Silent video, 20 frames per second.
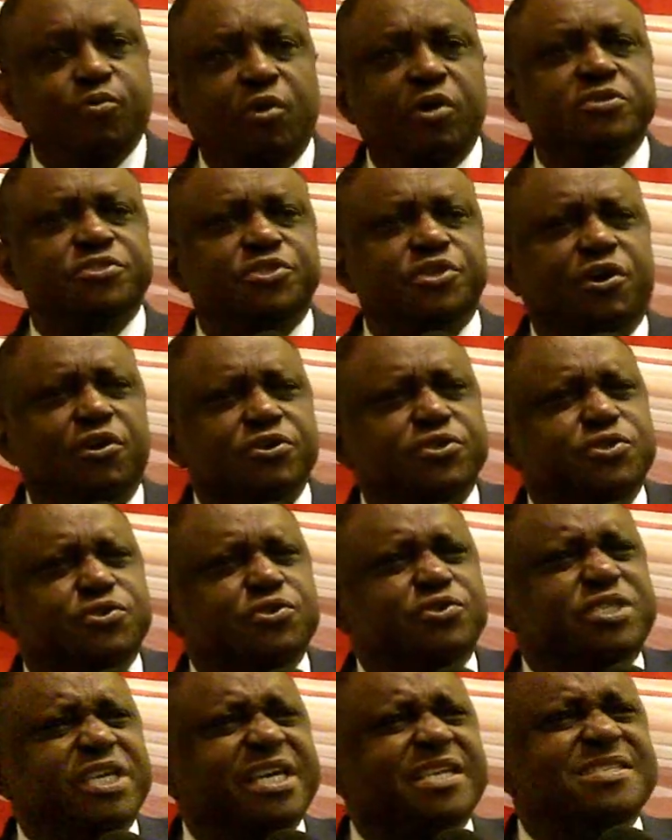wants us to
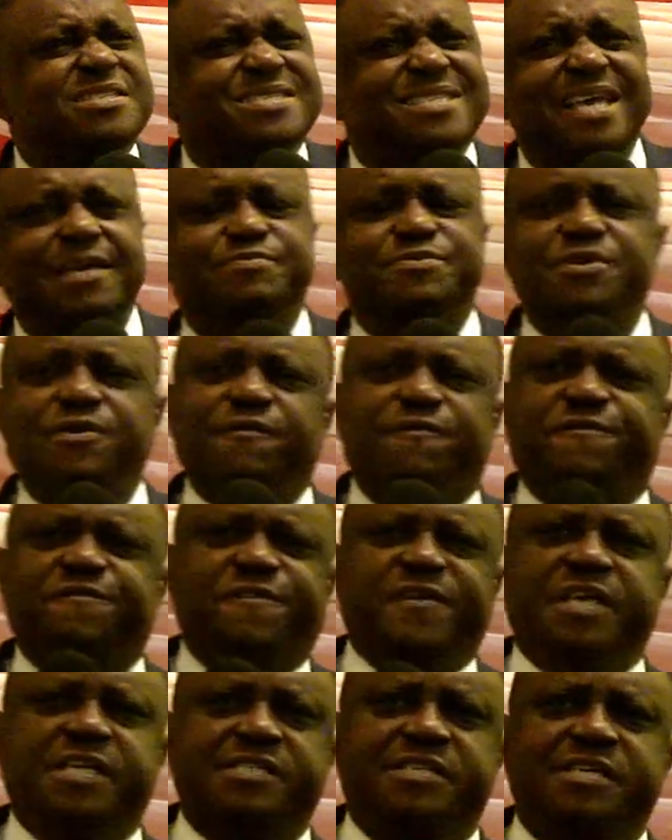take steps of
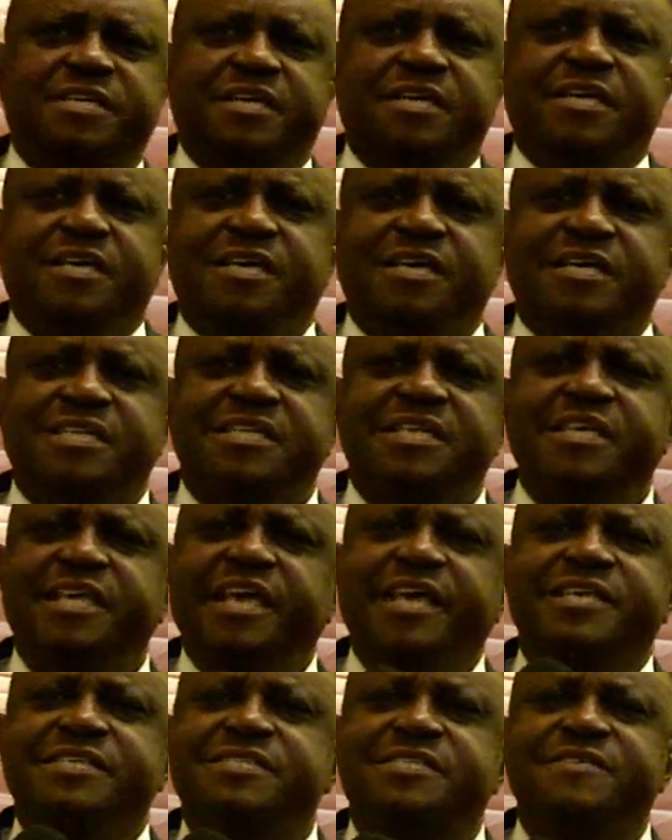faith. The
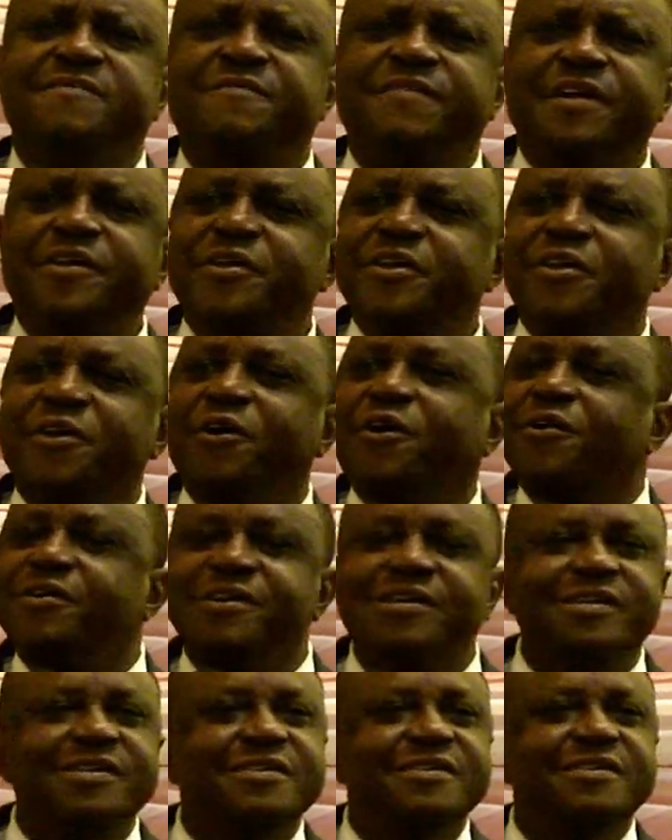year is still very young.
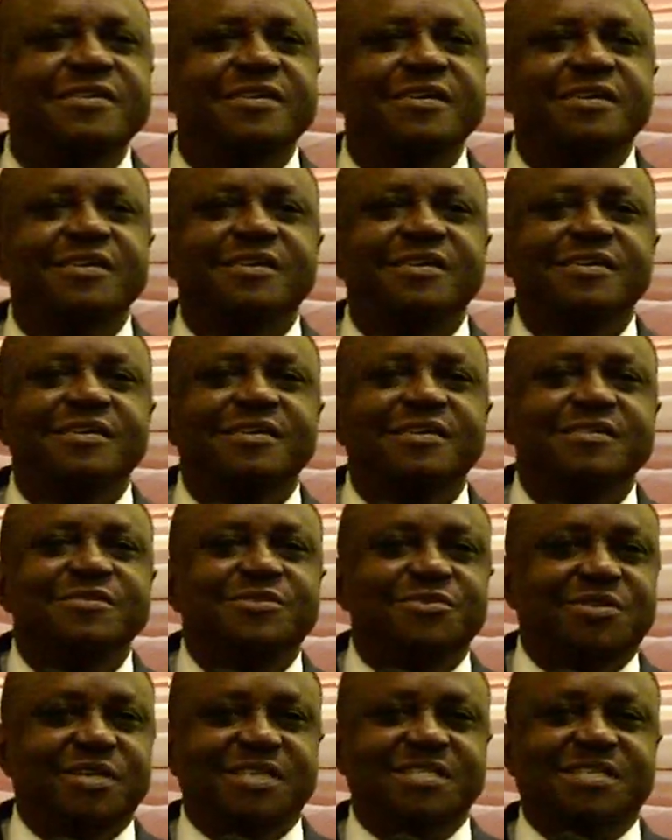
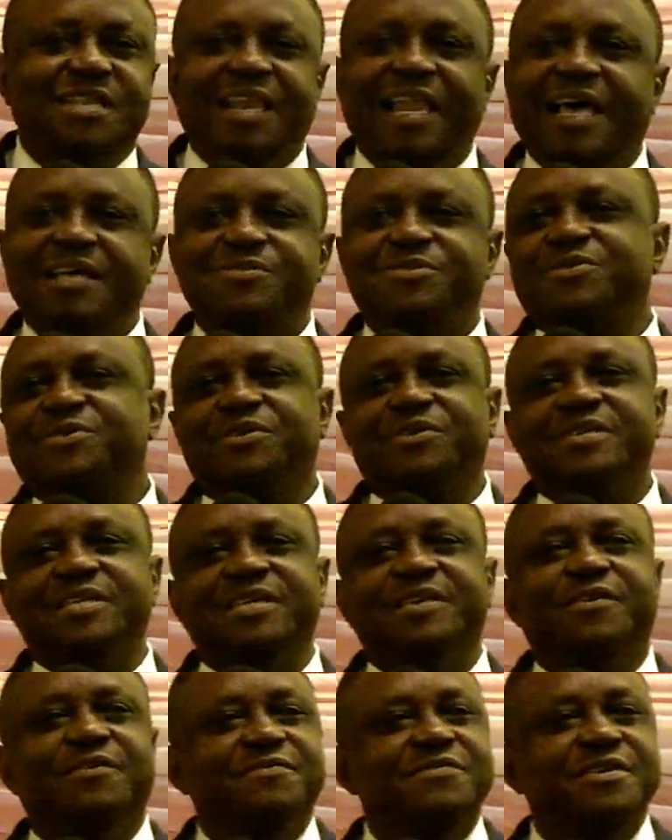Today is the last
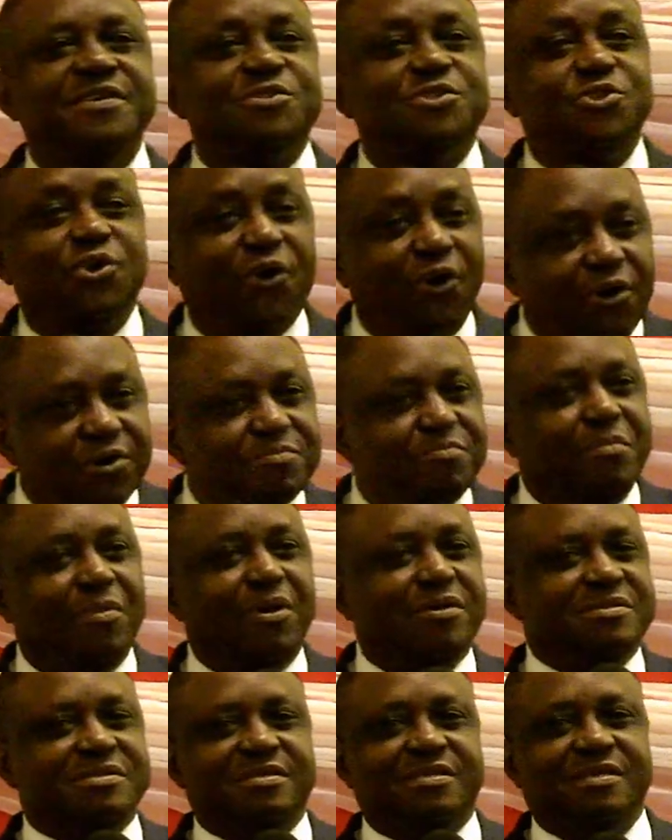Sunday of the 3rd
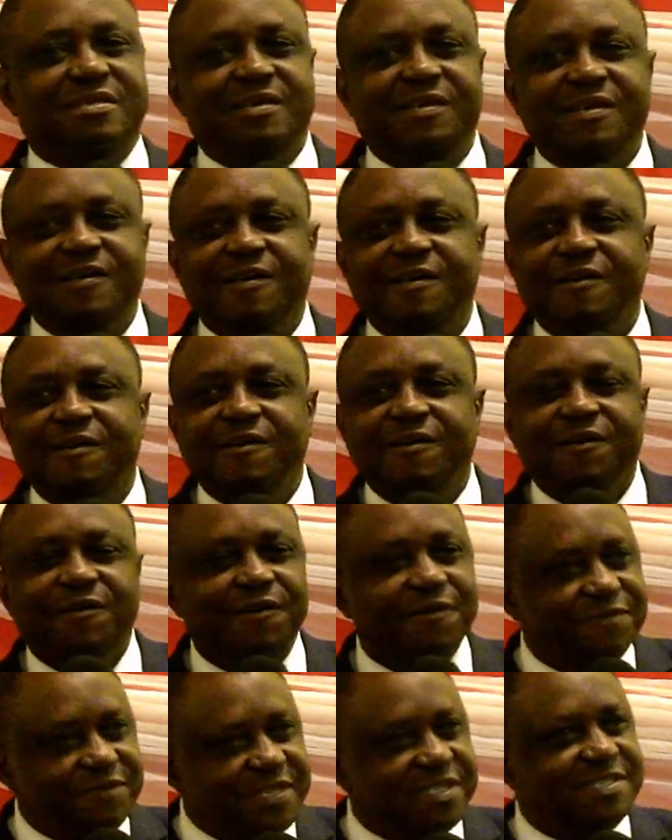month
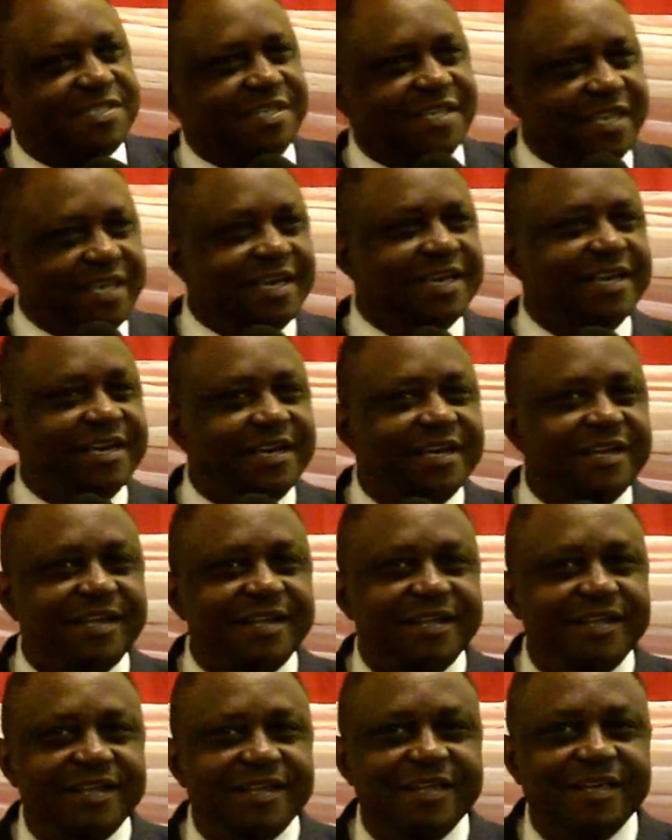of this year.
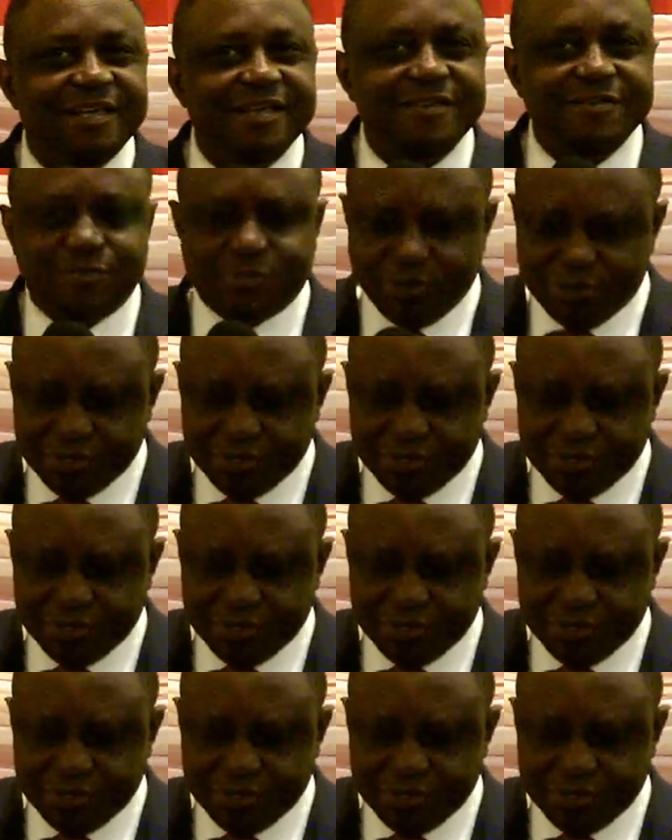So